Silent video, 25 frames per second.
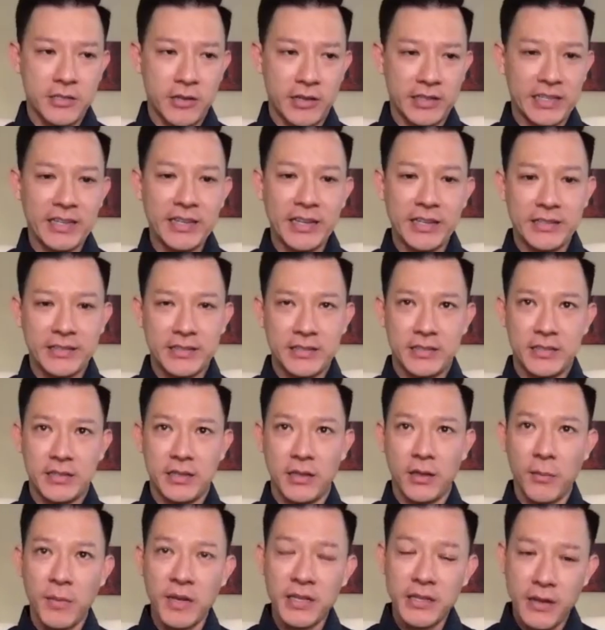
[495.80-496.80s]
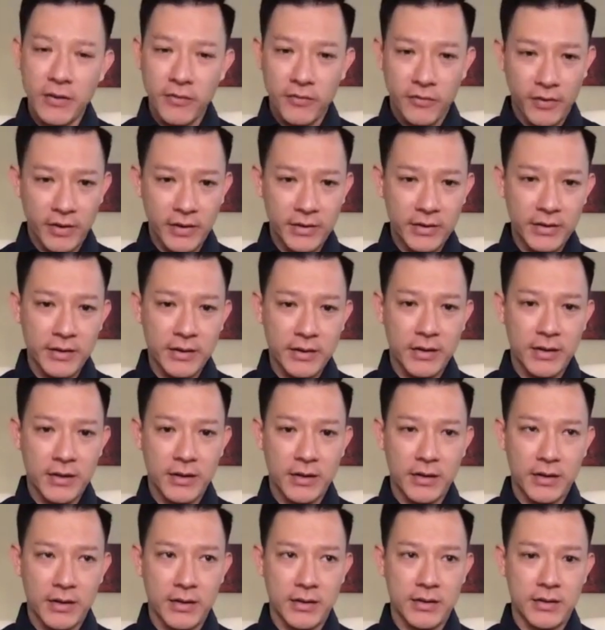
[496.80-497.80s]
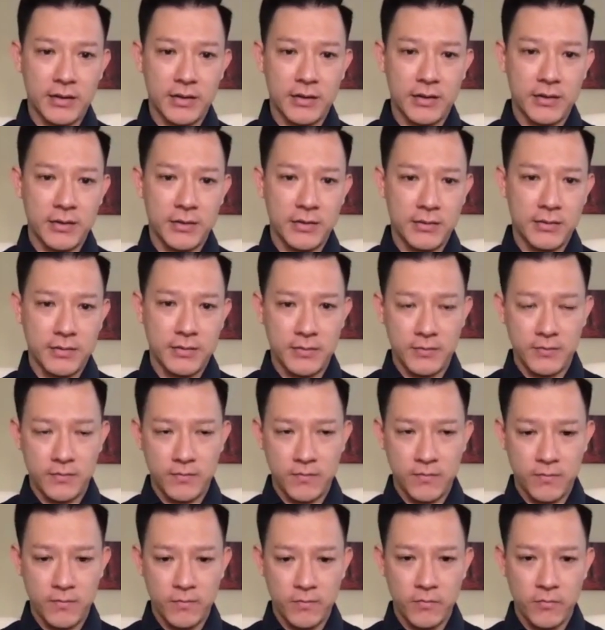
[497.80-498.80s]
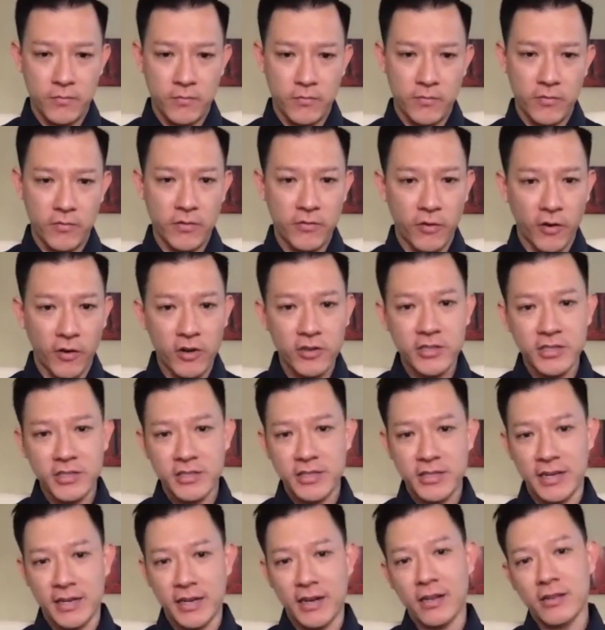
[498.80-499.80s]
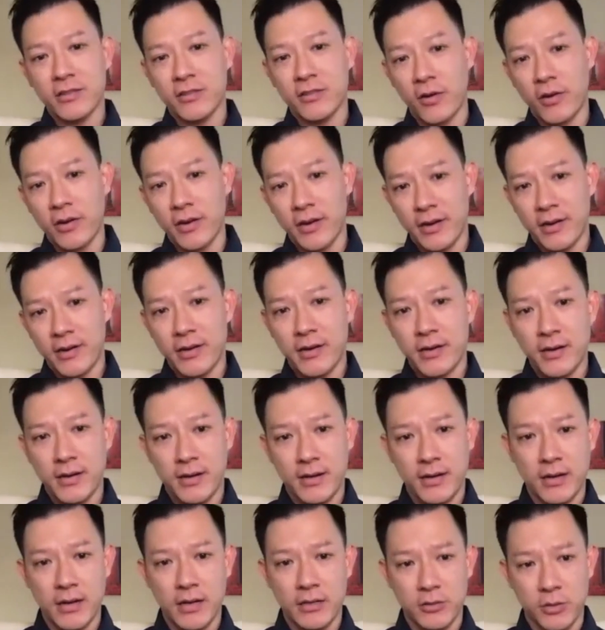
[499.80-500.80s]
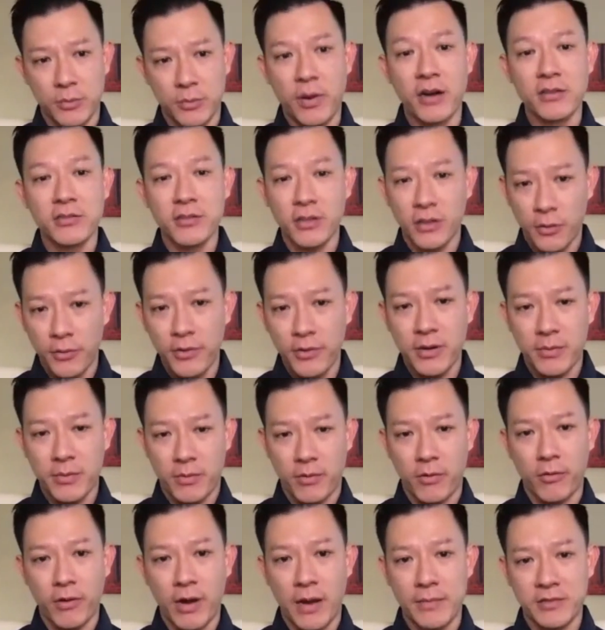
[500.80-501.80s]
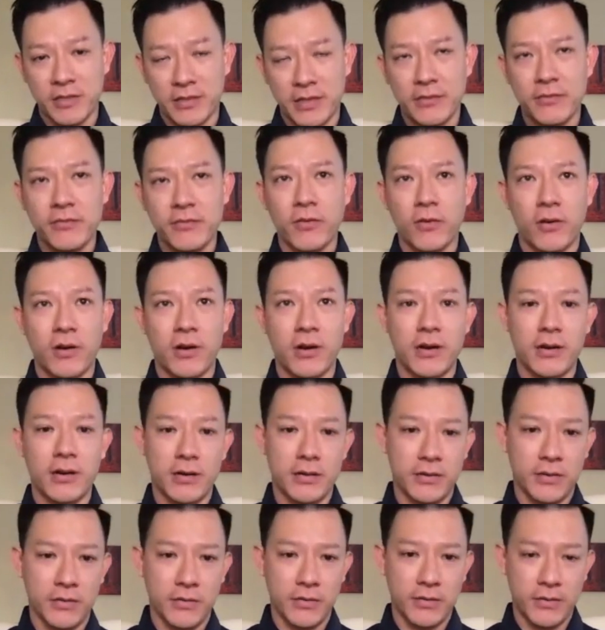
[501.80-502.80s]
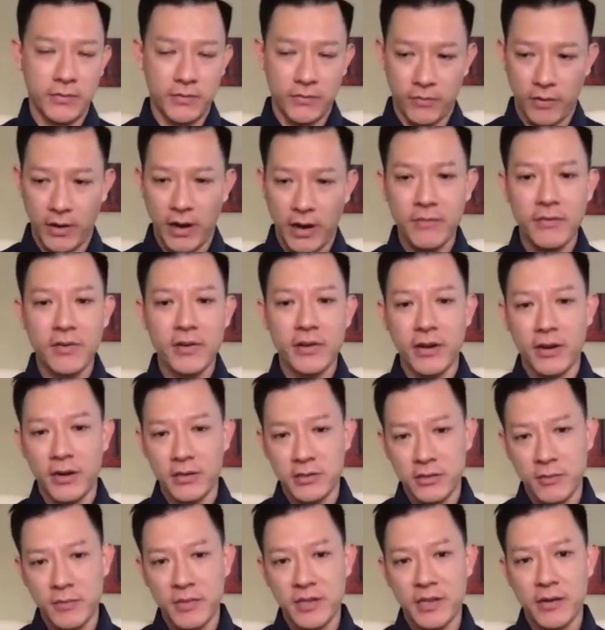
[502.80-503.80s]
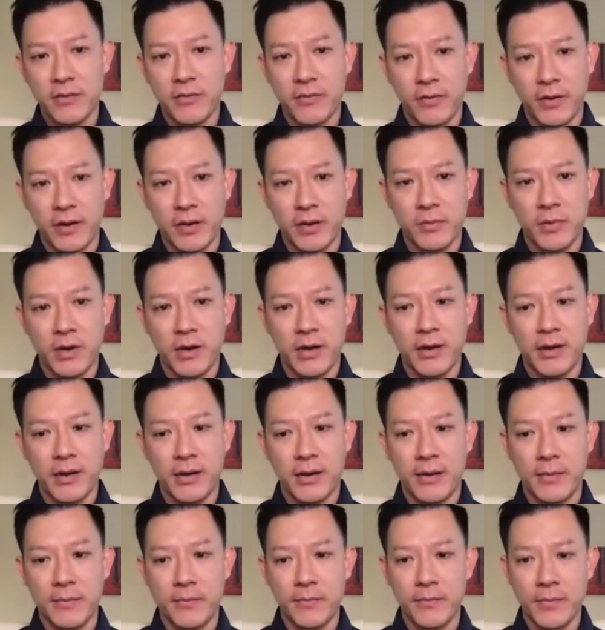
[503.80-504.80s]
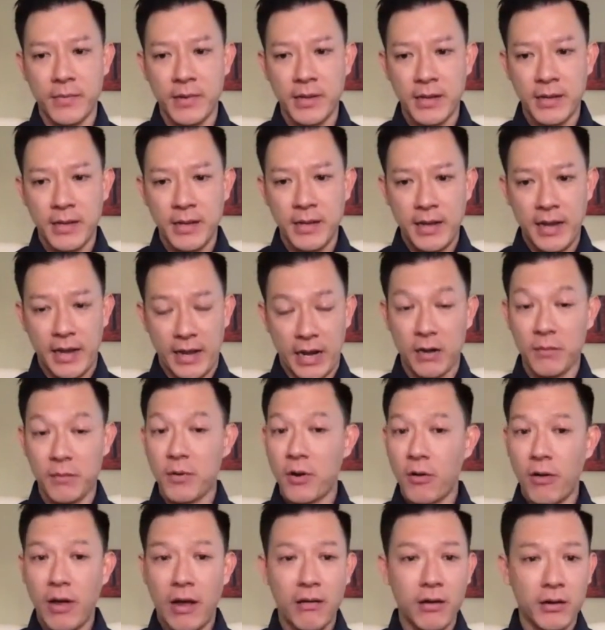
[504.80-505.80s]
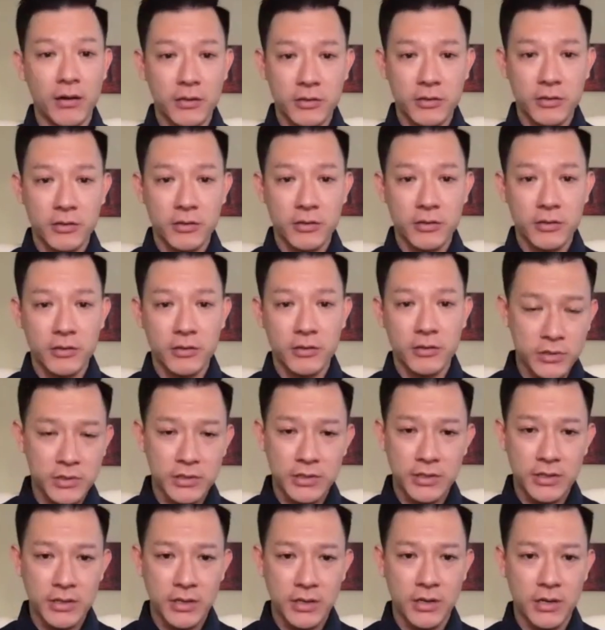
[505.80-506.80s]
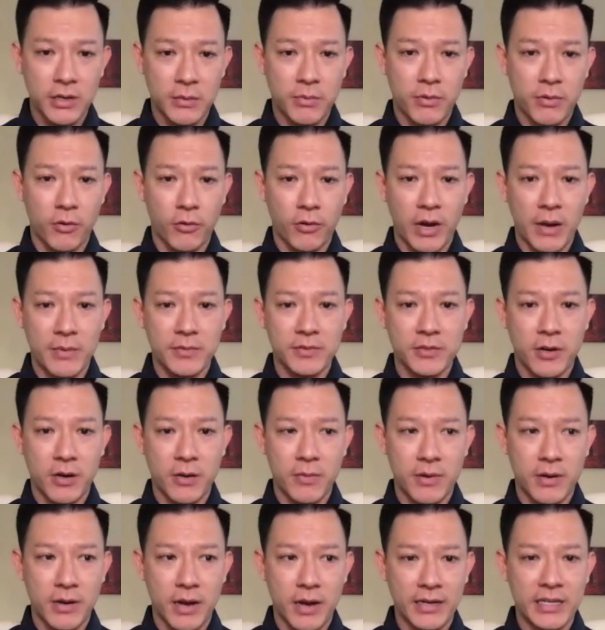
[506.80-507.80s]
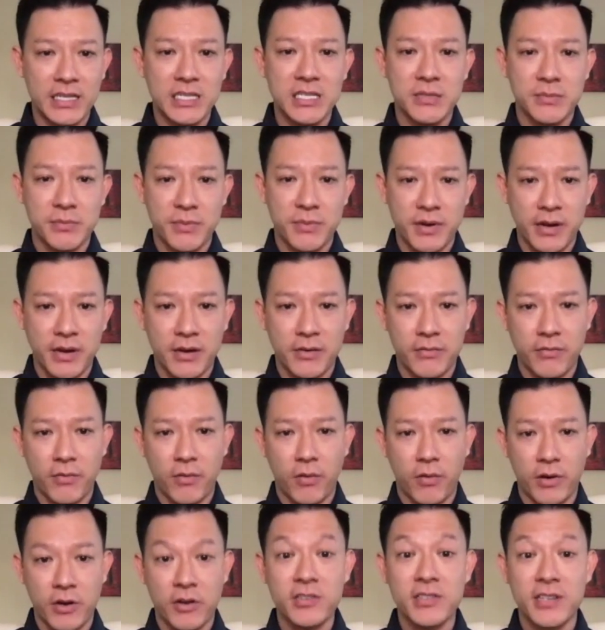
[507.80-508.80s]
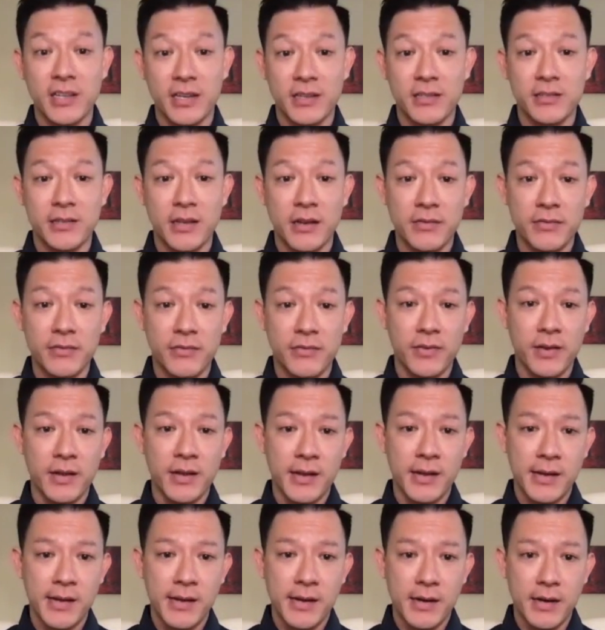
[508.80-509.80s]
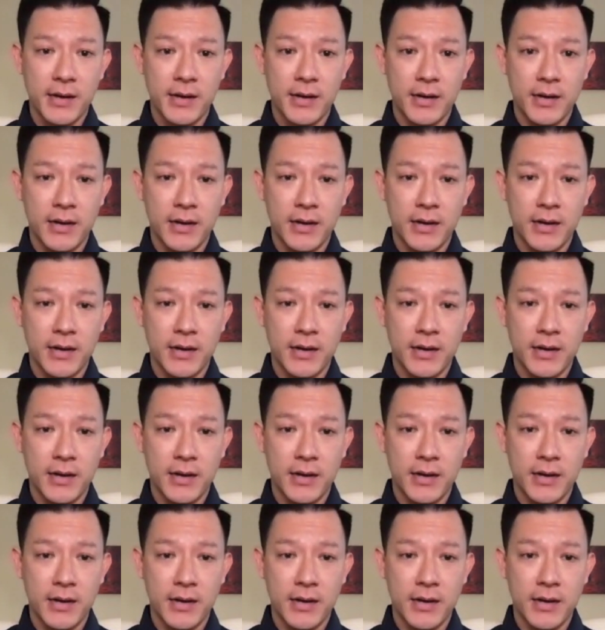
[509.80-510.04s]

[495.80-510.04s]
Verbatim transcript: I think it's a little bit different. Uh, first, second, and third year. Uh, so pairs with three-year programs. I think for the, for every year it's a little bit different. But um, and I don't know how other schools, other programs are, but I can speak for U C S F. Mm-hmm.